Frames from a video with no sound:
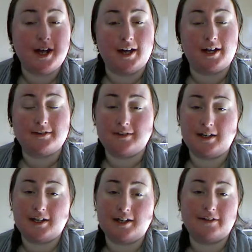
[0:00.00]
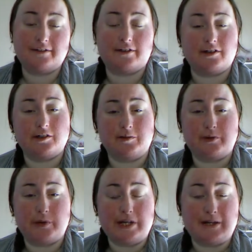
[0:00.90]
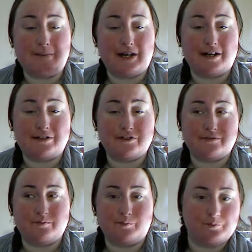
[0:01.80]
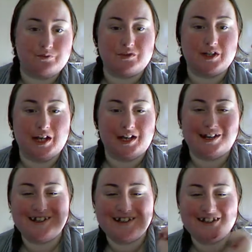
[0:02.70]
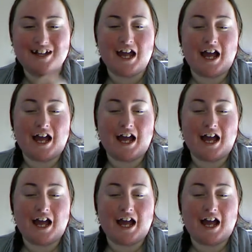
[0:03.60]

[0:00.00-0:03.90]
and today is going to be talking about today.